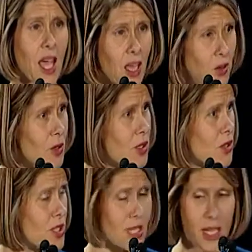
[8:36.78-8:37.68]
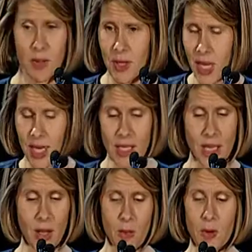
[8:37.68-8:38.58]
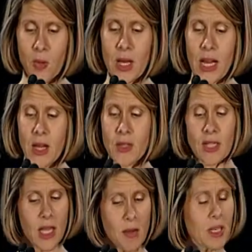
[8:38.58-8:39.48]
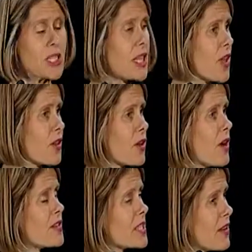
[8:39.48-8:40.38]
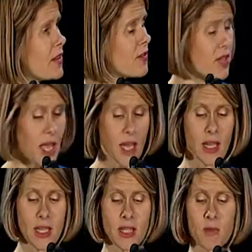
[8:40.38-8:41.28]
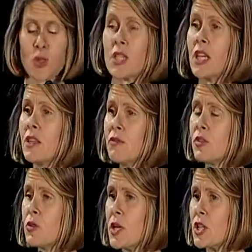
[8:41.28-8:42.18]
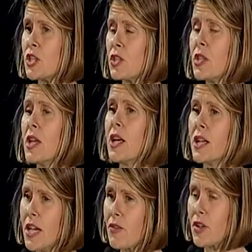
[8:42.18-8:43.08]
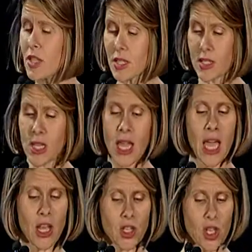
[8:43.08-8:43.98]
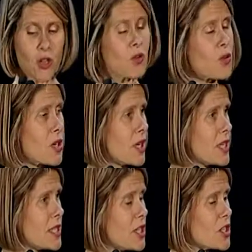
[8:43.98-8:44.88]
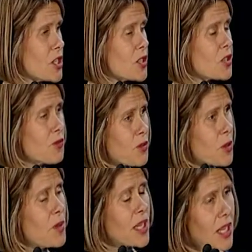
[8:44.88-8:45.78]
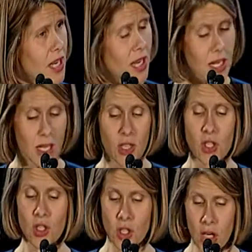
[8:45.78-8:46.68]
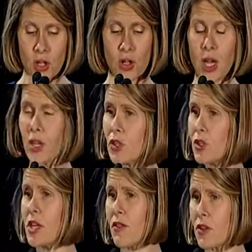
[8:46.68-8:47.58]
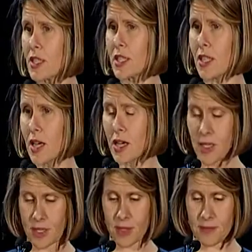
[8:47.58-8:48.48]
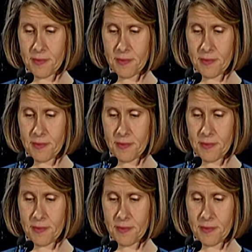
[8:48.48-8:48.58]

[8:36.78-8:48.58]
And earlier today, with Katie's help, we announced the coming together of 7 of Canada's most influential governance and gender organizations to form the Canadian Gender and Good Governance Alliance.